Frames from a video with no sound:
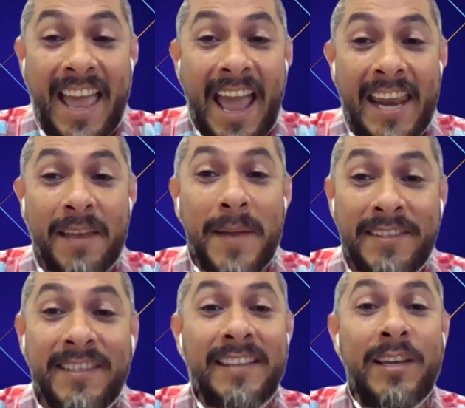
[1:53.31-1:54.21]
and it
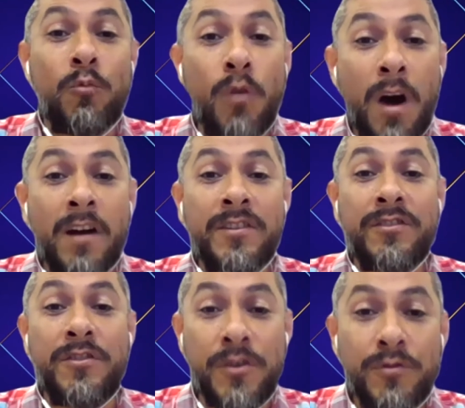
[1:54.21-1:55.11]
basically
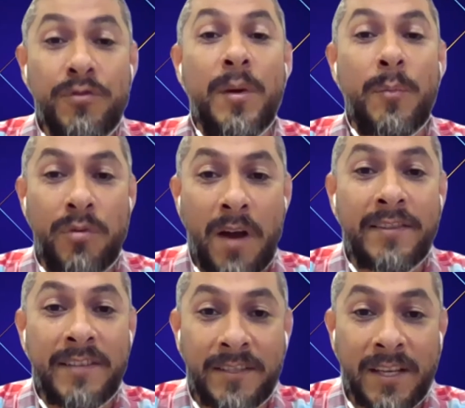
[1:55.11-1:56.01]
walks you through the
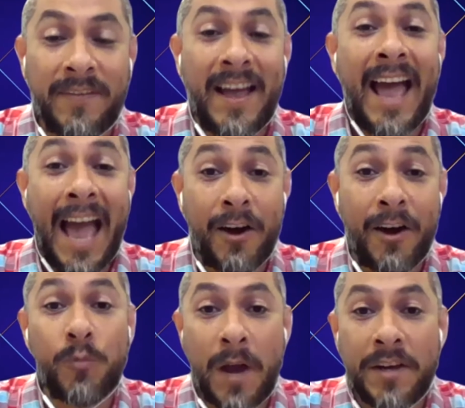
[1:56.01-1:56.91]
process of how
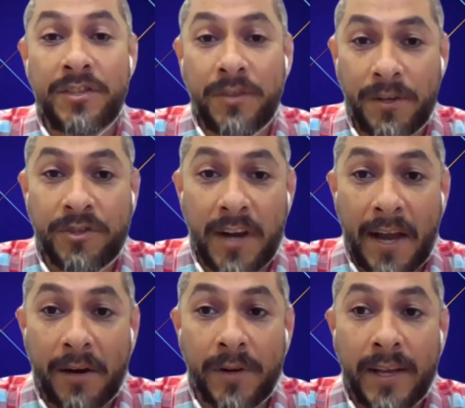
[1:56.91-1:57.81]
to register your
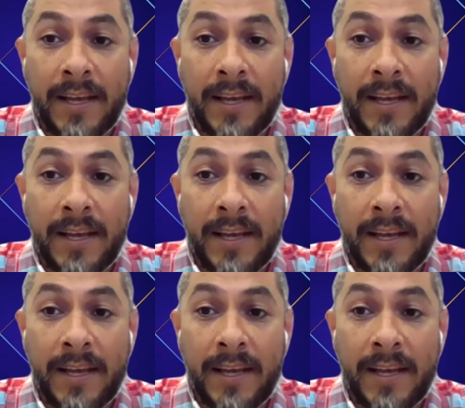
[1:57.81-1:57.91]
child